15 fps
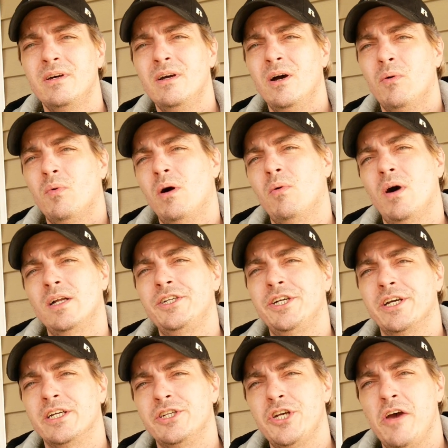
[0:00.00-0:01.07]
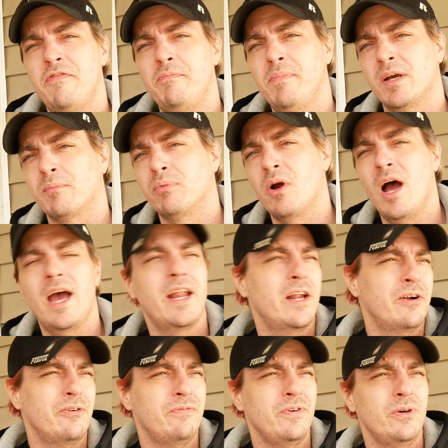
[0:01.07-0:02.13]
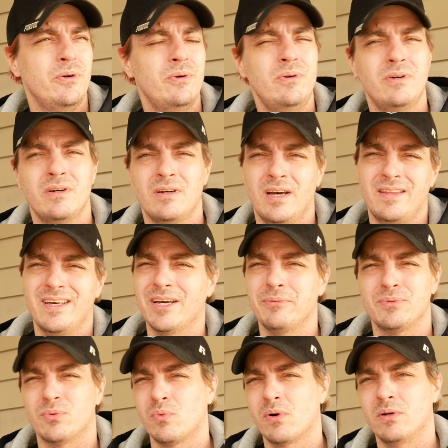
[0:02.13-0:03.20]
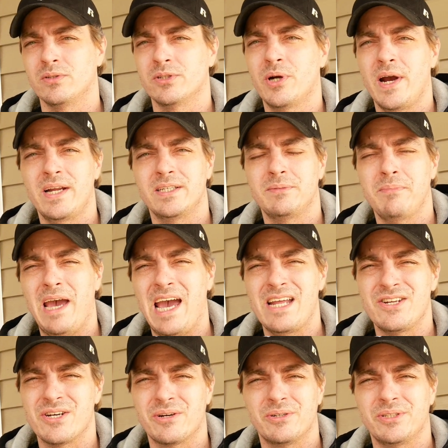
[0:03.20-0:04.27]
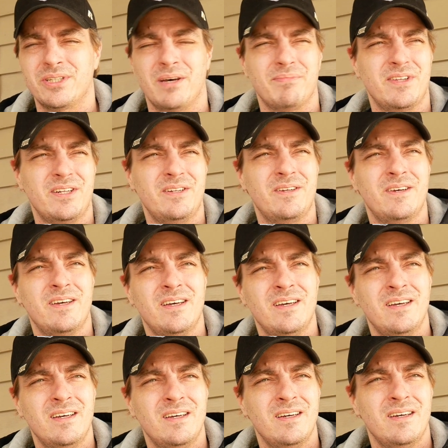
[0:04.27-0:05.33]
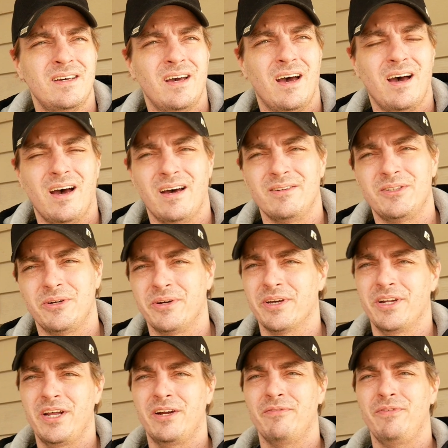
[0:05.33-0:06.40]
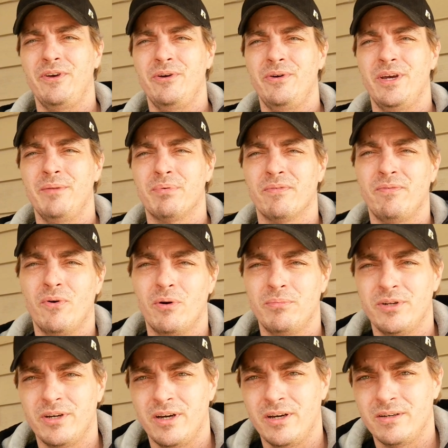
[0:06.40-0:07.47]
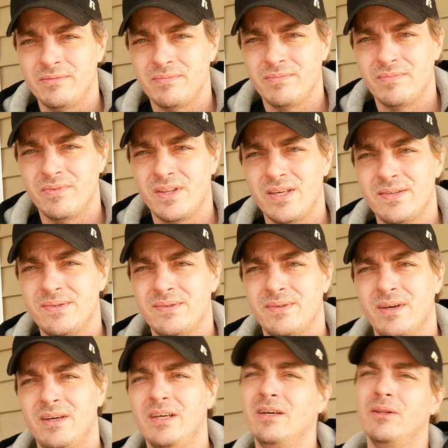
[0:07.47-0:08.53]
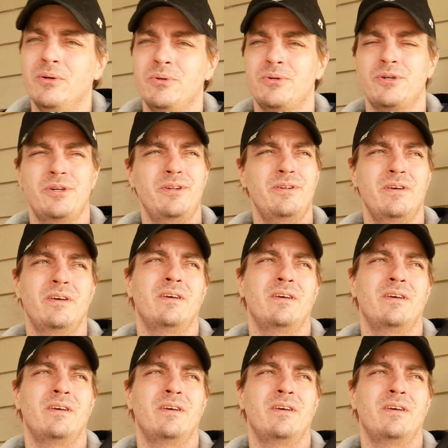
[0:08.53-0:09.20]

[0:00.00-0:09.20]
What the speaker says: while watching a Jeff McBride interview. I think it was World's Greatest Magic or something. During an interview he performed this illusion,